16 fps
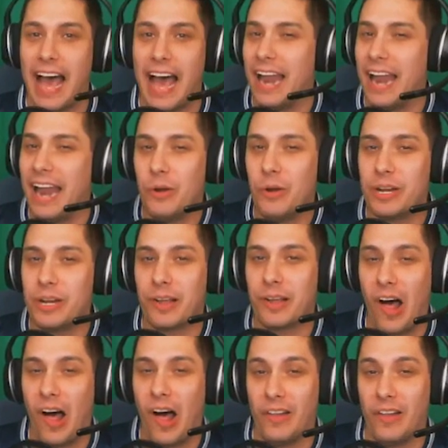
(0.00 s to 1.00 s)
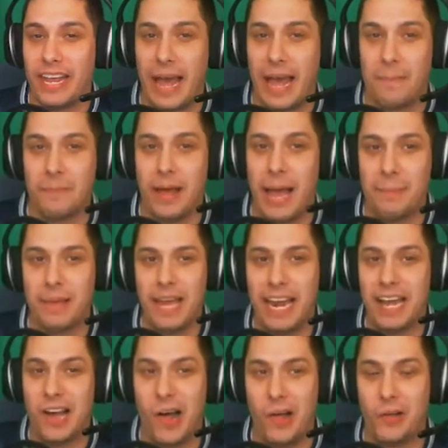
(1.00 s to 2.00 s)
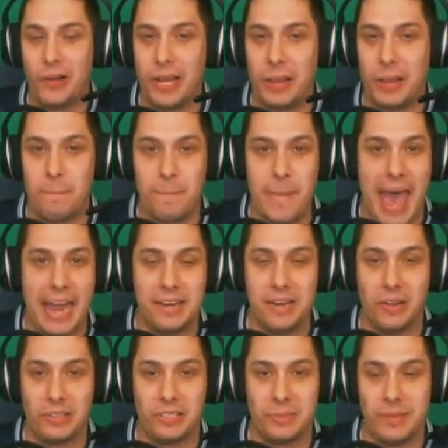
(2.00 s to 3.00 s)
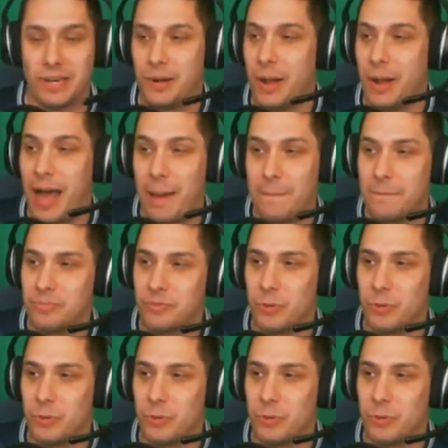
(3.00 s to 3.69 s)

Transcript: I don't know what you're calling it. I'm I'm kind of calling it Madden Ultimate, or um,